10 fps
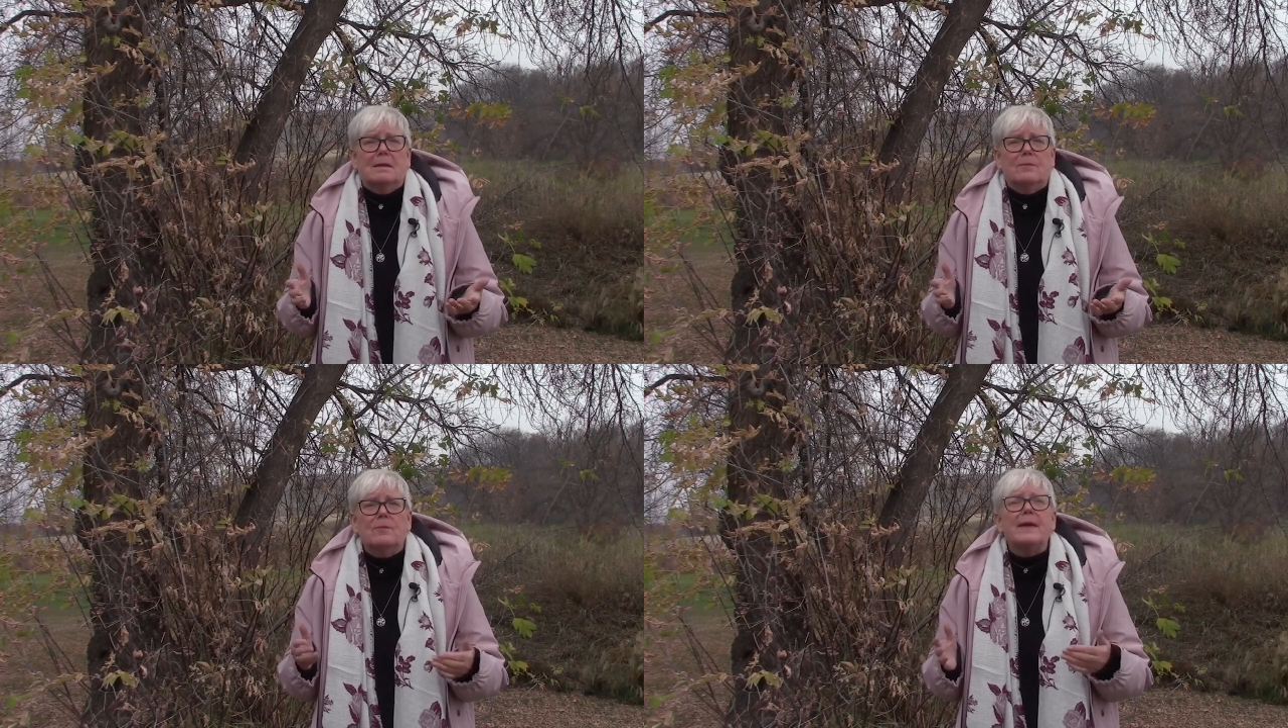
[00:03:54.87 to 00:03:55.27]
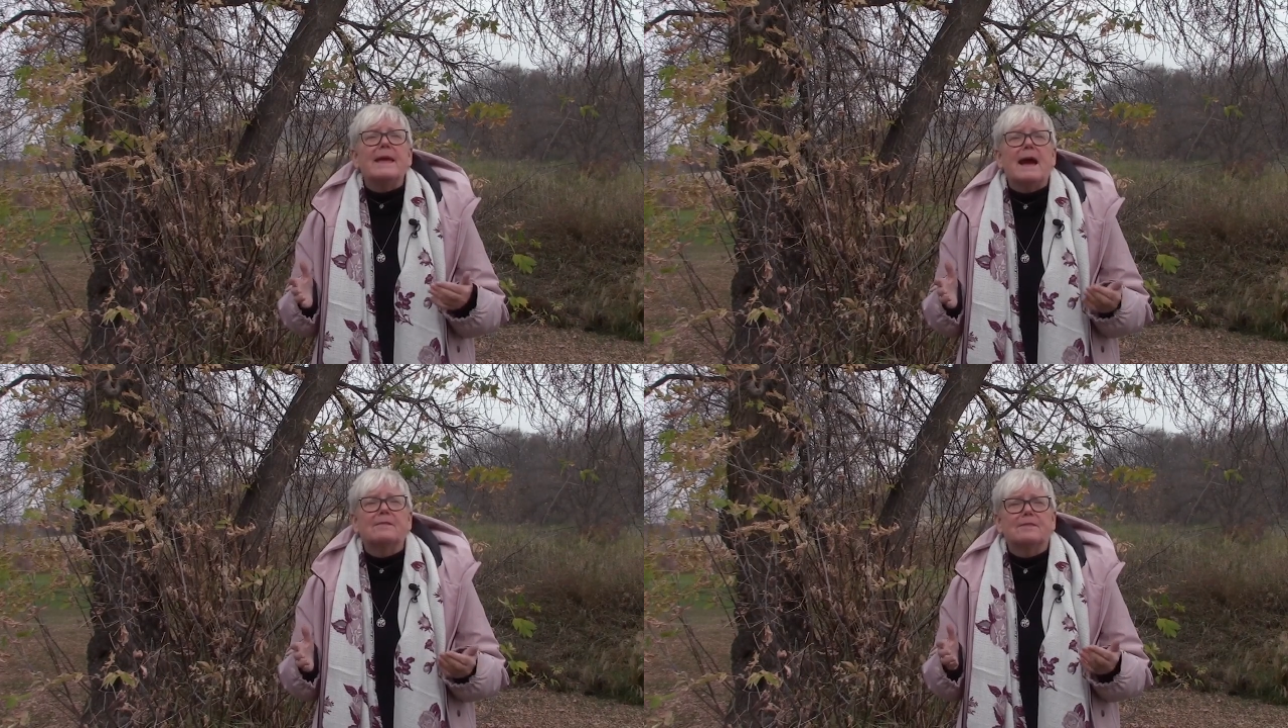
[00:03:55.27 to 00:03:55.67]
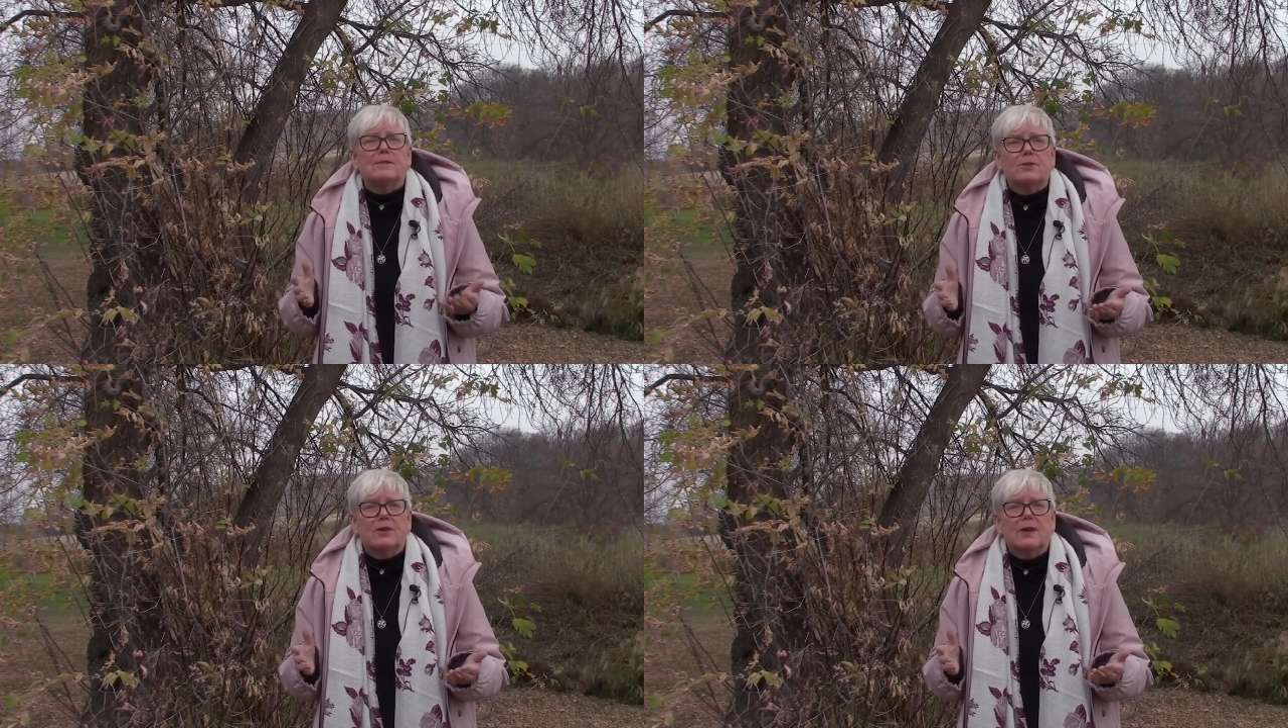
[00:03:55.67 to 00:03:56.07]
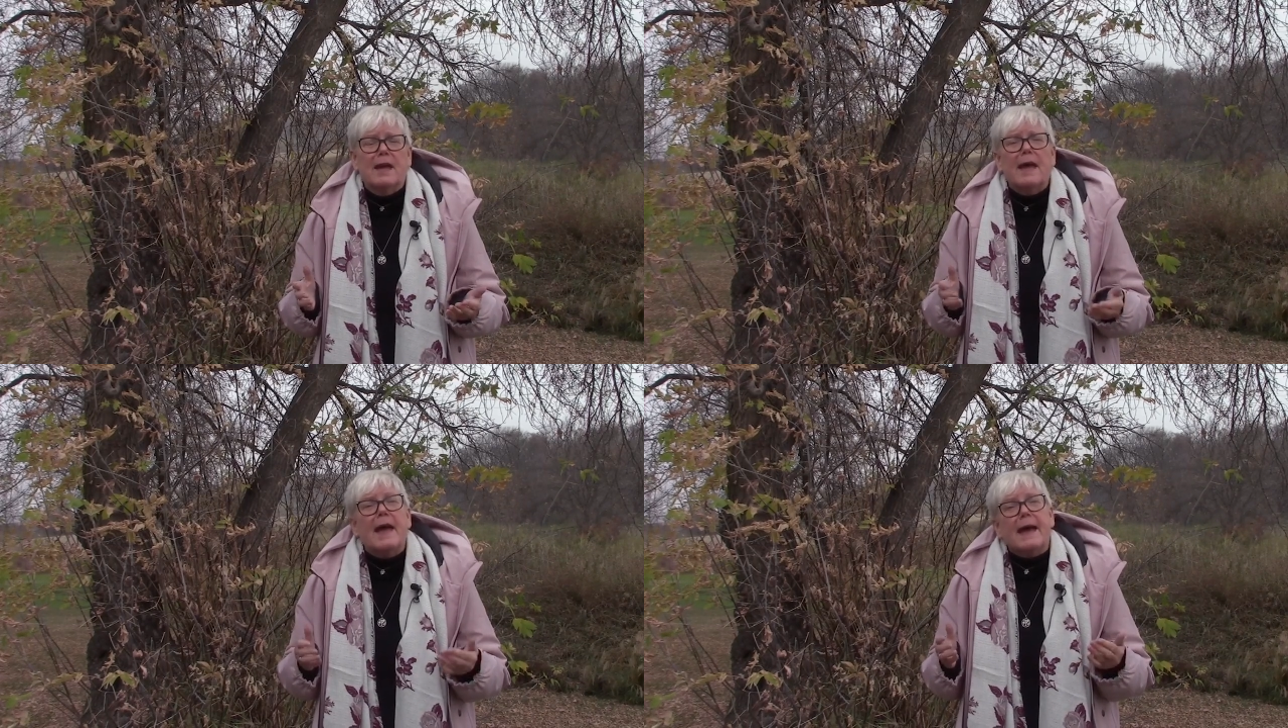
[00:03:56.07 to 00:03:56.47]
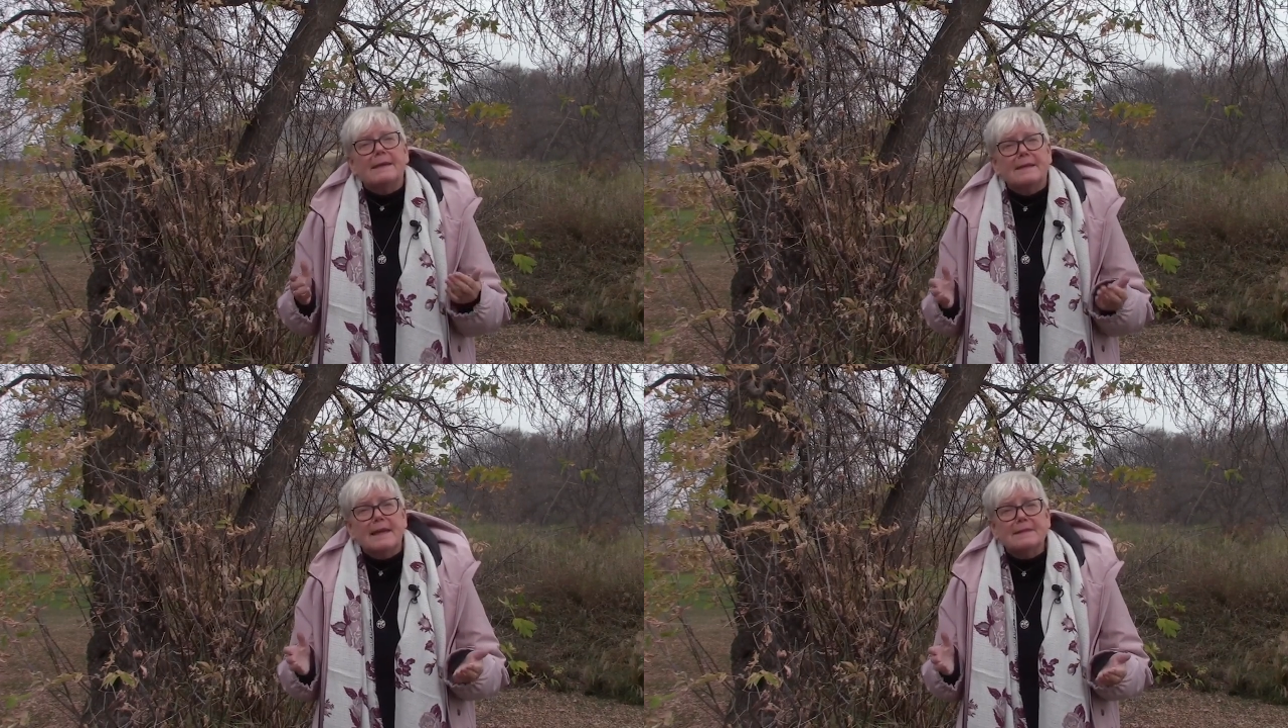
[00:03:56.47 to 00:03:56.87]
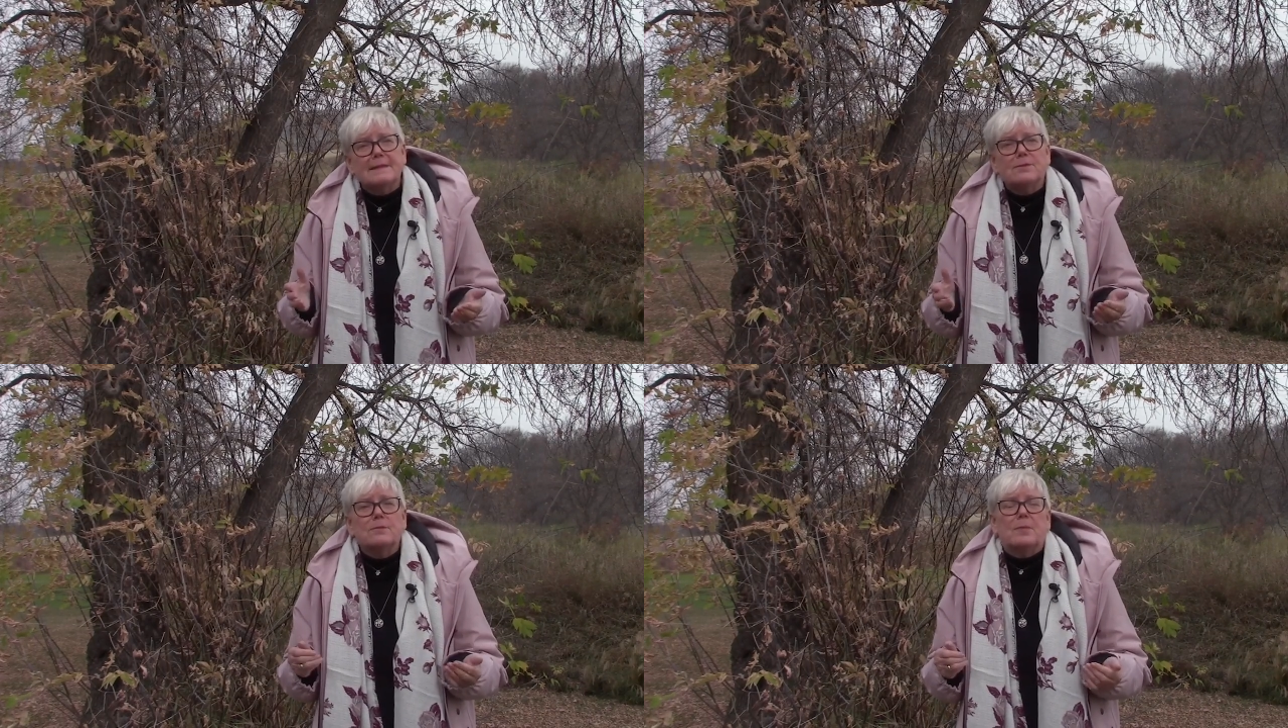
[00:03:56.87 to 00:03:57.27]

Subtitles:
We have to look at net zero